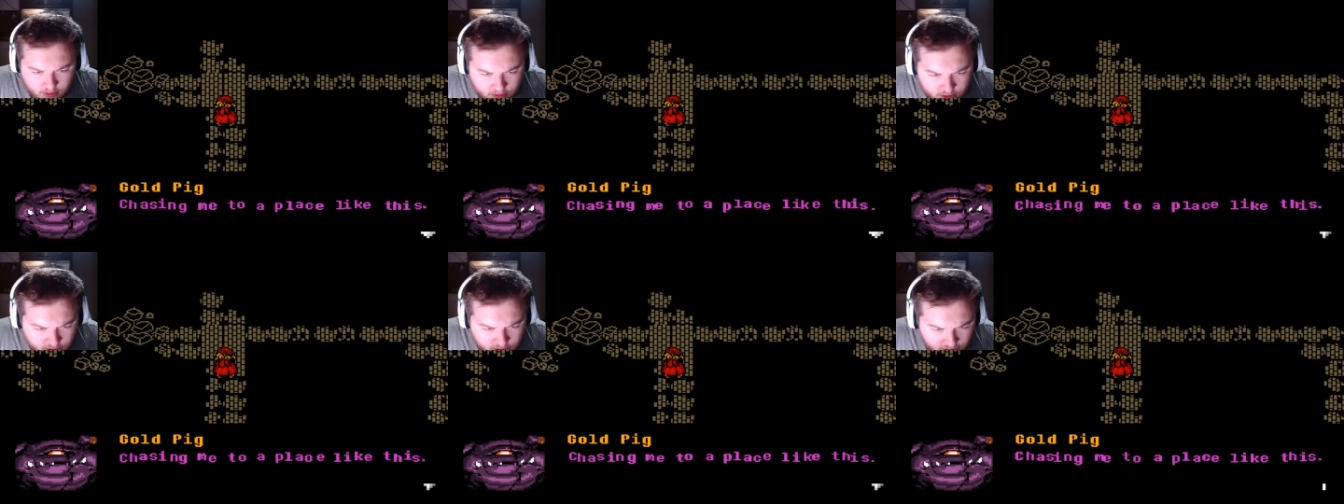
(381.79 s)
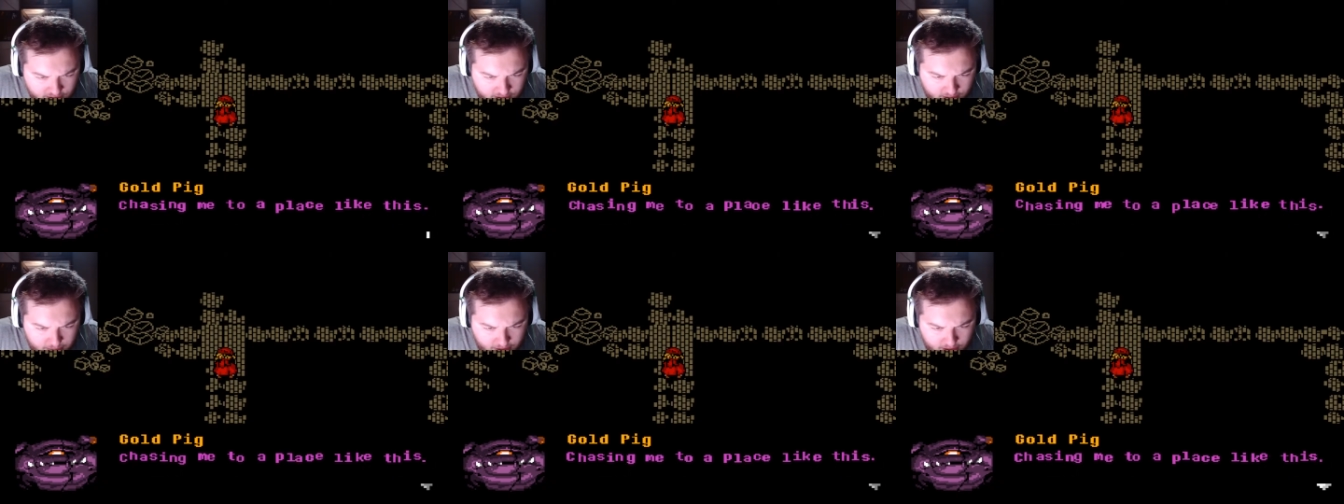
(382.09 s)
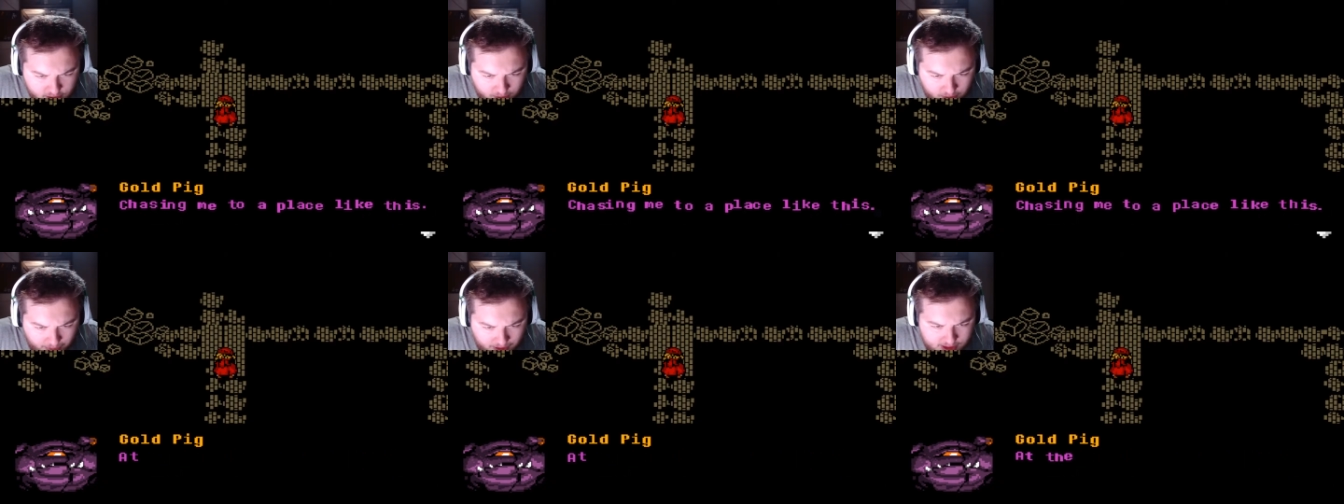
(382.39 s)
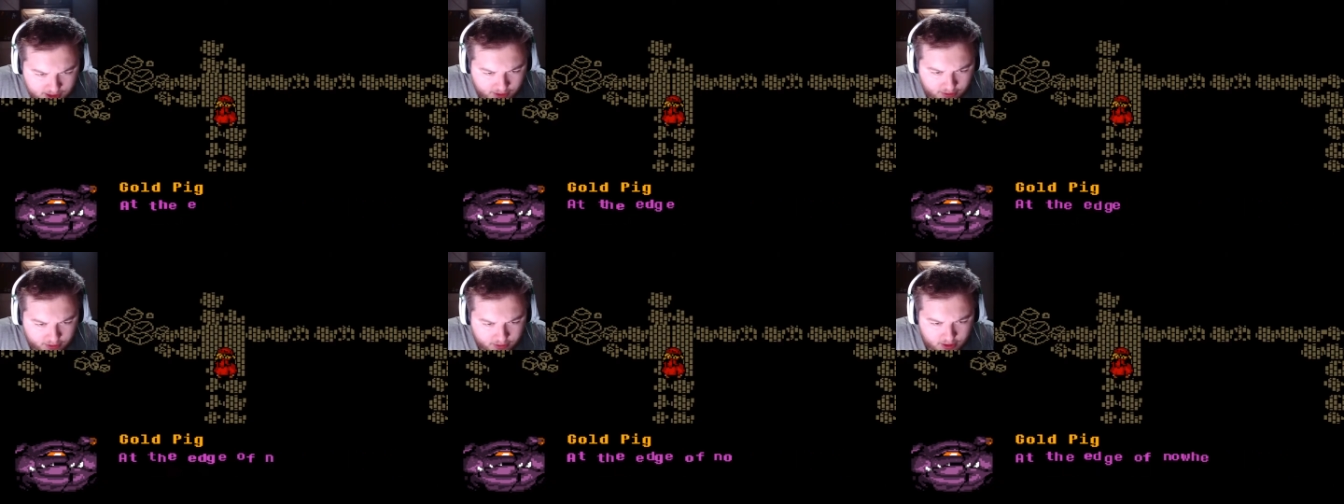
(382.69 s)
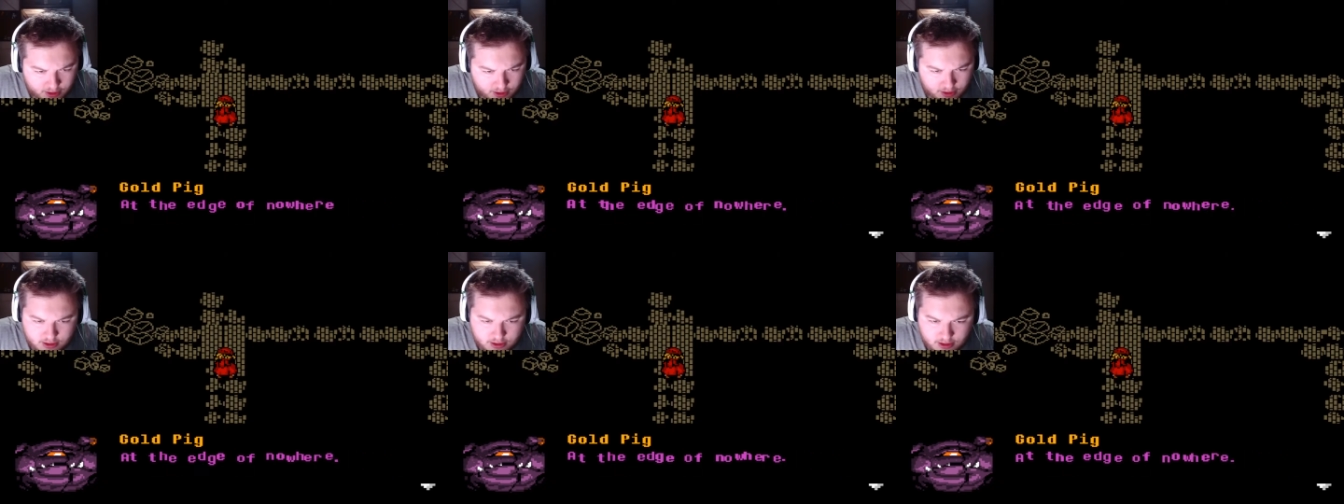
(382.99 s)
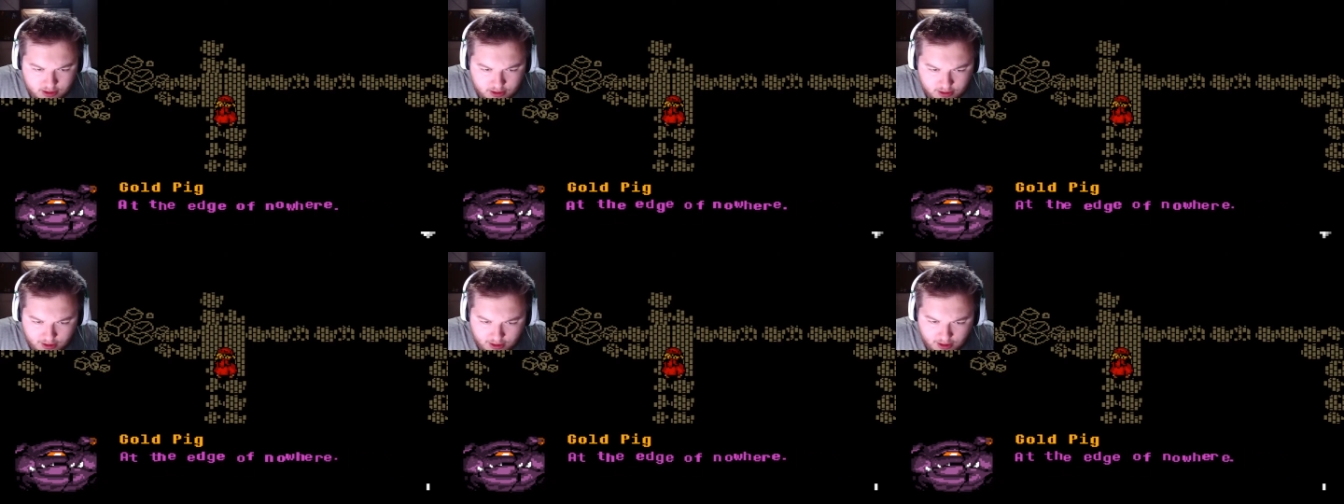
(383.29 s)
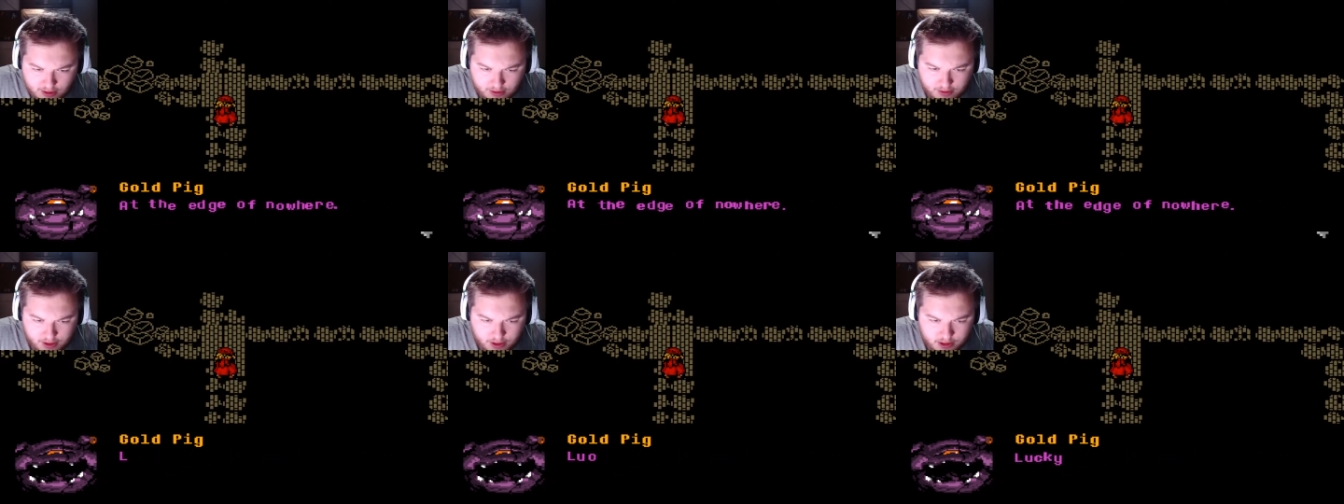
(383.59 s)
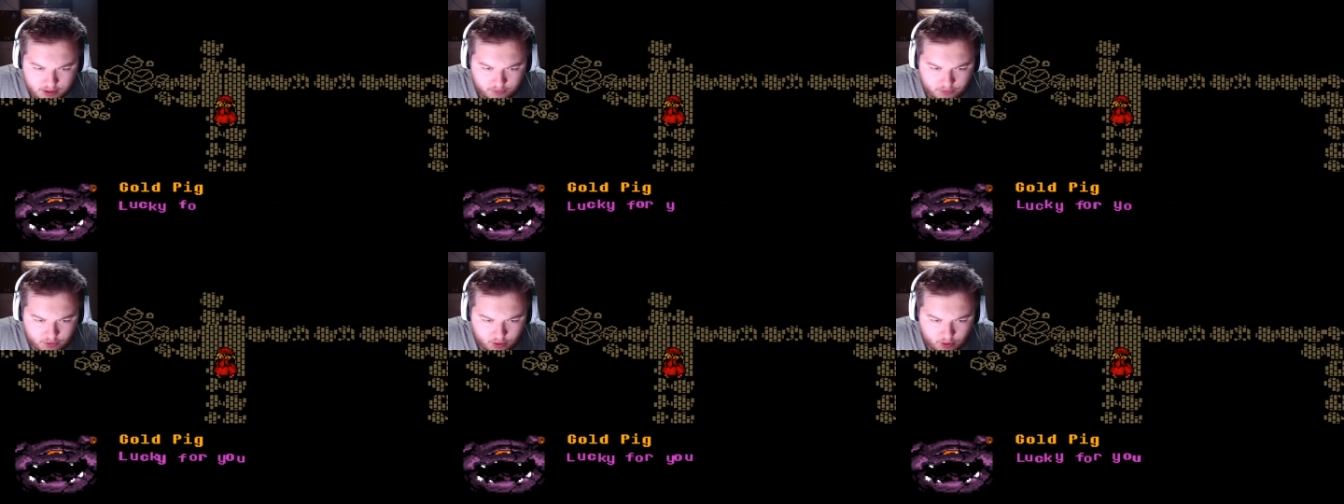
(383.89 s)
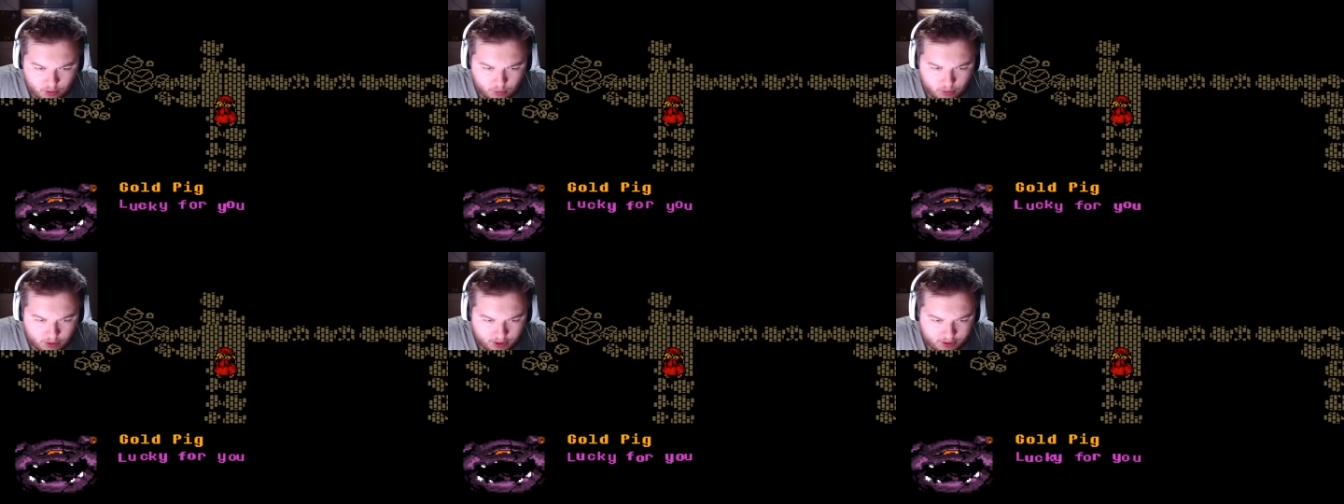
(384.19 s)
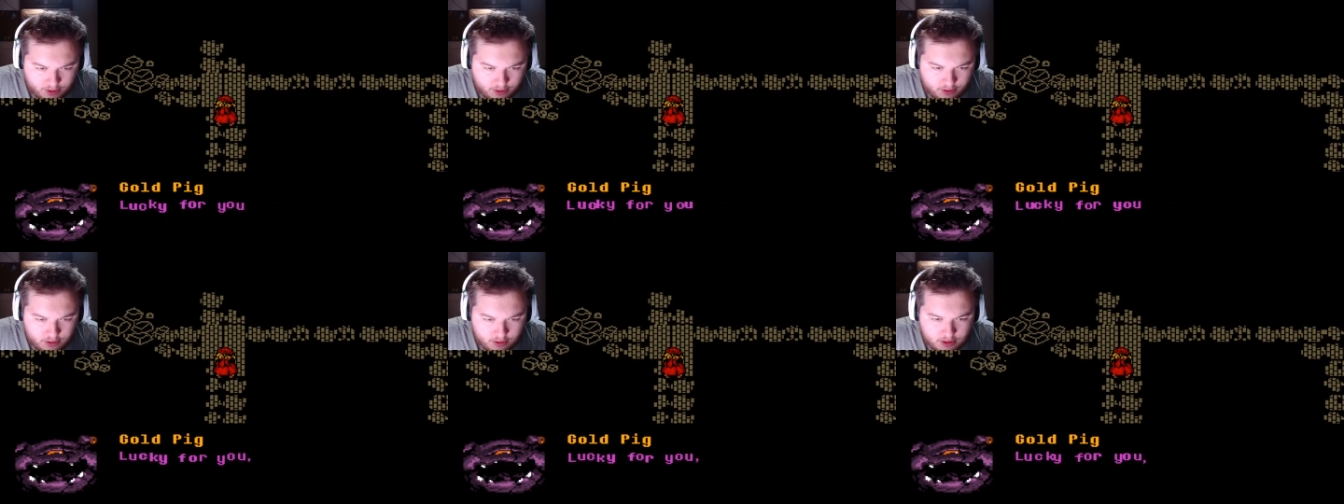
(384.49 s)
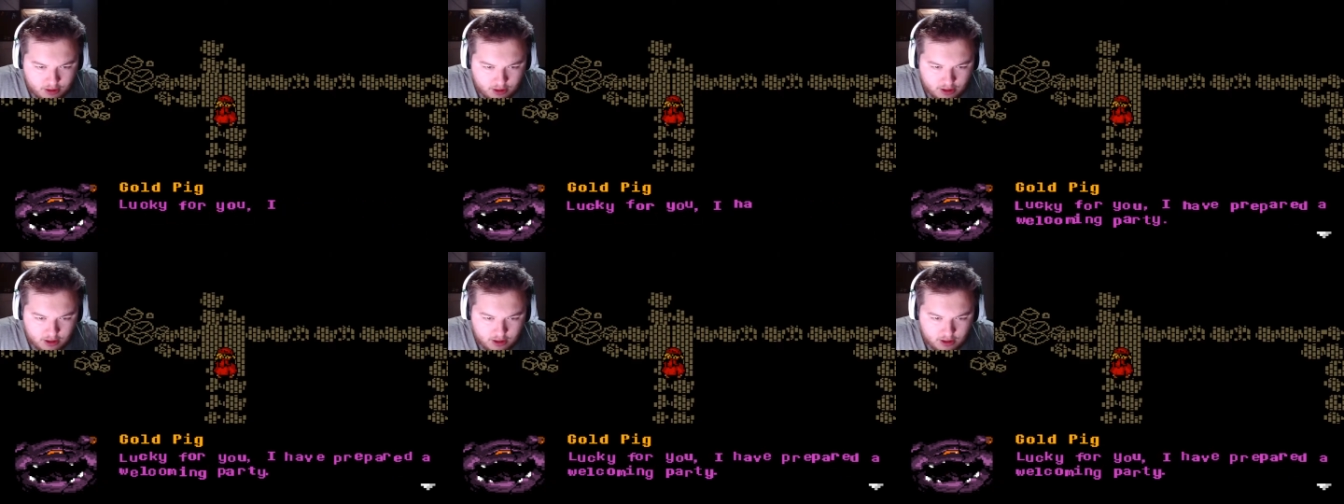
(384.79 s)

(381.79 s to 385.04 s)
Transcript: Chasing me to a place like this. The edge of nowhere.